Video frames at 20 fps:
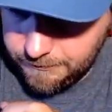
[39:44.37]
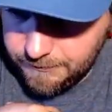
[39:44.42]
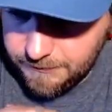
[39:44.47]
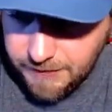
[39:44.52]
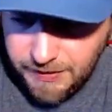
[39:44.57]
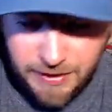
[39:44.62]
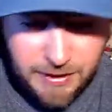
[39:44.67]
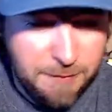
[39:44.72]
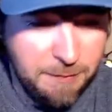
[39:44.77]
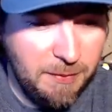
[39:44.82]

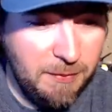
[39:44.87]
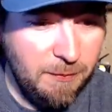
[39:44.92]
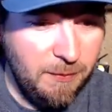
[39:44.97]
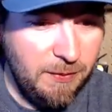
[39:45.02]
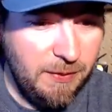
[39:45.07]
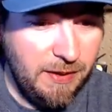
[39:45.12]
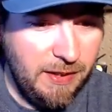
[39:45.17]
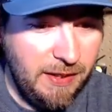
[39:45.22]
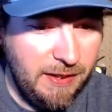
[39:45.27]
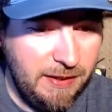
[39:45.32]
he'd been
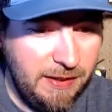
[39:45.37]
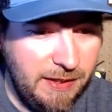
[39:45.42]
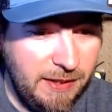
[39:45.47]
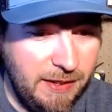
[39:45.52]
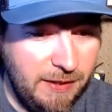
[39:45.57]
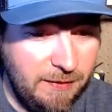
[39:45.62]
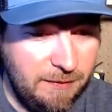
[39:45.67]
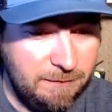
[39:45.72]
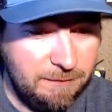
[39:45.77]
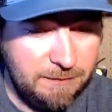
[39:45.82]
wanting to hang
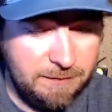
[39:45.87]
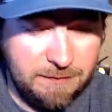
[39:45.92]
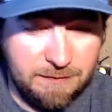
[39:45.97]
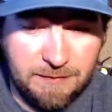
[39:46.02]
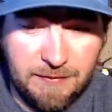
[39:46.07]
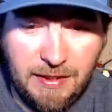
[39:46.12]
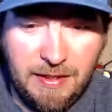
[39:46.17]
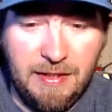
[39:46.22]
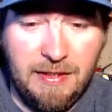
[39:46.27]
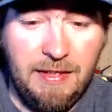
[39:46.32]
out,
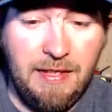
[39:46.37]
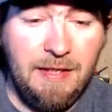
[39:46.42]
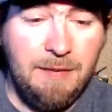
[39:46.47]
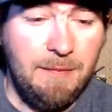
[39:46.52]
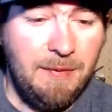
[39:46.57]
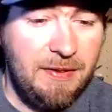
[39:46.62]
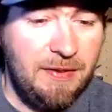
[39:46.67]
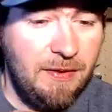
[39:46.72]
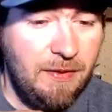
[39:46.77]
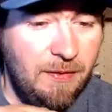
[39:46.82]
and
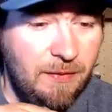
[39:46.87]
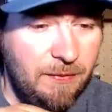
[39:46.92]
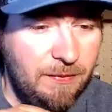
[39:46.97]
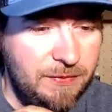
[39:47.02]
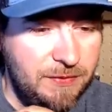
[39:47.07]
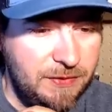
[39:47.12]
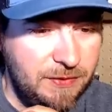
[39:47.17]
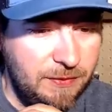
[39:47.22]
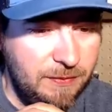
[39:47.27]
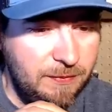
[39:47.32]
my daughter.
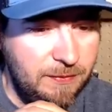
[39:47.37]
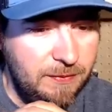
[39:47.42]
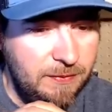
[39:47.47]
So,